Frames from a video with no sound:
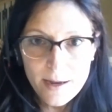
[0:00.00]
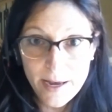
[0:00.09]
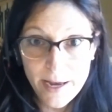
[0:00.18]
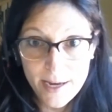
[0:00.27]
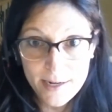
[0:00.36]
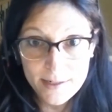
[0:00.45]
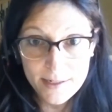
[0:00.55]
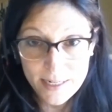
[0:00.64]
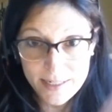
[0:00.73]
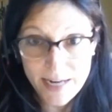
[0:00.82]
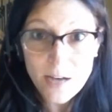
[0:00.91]
and
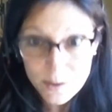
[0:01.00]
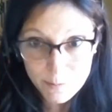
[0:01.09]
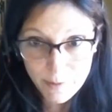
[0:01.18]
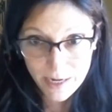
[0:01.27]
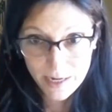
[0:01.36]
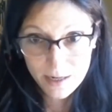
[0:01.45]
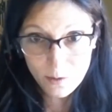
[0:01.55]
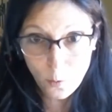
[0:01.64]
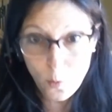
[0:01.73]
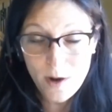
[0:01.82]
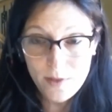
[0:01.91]
it tells me
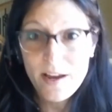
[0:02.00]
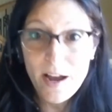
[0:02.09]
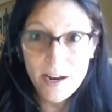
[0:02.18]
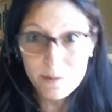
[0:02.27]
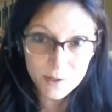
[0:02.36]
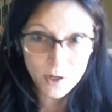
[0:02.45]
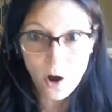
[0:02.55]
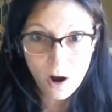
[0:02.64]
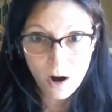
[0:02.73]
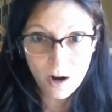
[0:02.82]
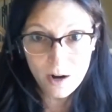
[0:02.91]
what the items
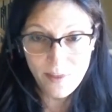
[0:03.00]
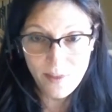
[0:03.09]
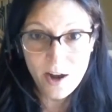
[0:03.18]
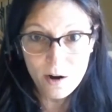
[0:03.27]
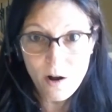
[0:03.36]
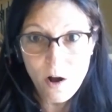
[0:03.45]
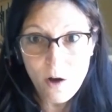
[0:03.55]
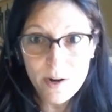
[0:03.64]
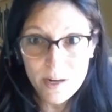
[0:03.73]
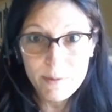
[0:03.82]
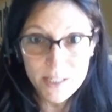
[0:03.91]
are that are
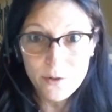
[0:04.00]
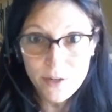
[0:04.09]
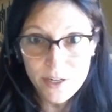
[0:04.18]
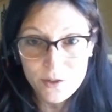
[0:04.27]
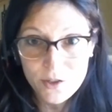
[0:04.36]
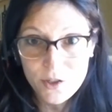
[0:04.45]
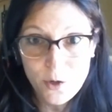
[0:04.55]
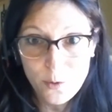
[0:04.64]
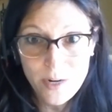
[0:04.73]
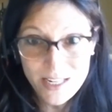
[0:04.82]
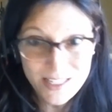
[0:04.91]
already material.
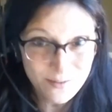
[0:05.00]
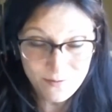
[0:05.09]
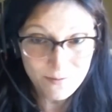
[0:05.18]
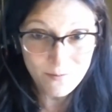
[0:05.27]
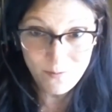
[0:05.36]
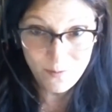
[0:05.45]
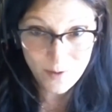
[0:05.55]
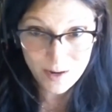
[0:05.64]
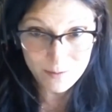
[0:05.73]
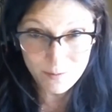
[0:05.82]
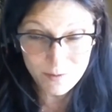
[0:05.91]
So it's
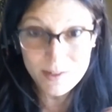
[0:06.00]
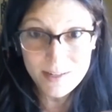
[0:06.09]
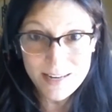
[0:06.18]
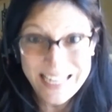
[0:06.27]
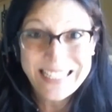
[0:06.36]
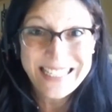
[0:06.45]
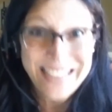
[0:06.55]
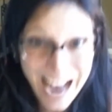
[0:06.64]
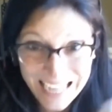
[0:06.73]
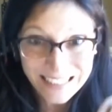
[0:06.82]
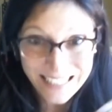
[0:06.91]

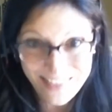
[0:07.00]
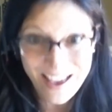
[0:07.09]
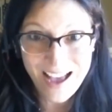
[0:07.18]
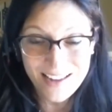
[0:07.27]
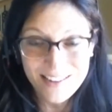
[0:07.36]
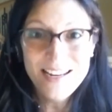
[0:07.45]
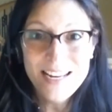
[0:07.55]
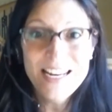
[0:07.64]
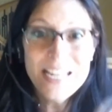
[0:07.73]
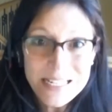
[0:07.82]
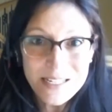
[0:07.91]
exactly that. It
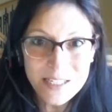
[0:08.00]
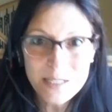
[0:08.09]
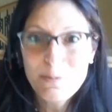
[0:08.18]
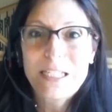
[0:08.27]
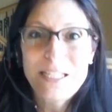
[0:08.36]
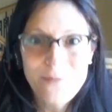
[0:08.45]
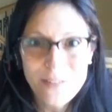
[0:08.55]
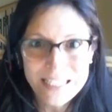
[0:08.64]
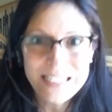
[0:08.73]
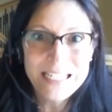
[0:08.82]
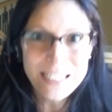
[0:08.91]
is specific
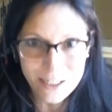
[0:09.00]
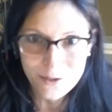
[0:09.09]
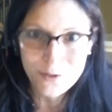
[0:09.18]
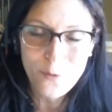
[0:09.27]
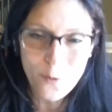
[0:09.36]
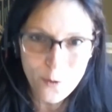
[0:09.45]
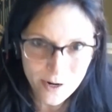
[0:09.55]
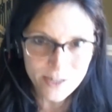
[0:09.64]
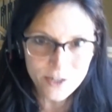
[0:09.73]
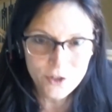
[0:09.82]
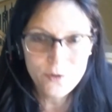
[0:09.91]
details for
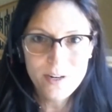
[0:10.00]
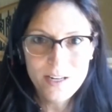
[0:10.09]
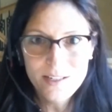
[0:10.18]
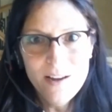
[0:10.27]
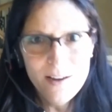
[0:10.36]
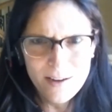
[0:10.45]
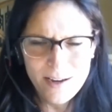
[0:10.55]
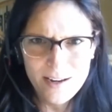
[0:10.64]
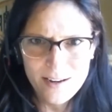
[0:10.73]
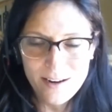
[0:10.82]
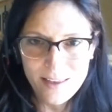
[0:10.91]
industries.
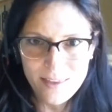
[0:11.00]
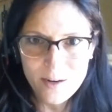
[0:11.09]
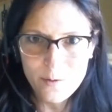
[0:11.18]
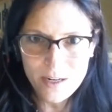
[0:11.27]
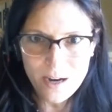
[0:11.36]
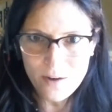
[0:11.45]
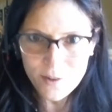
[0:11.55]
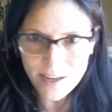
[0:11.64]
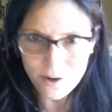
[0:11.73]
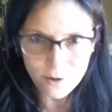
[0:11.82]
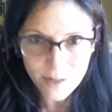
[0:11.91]
And I think we covered
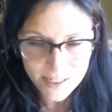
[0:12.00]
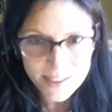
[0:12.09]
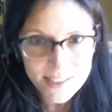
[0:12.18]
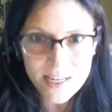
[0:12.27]
that already. It's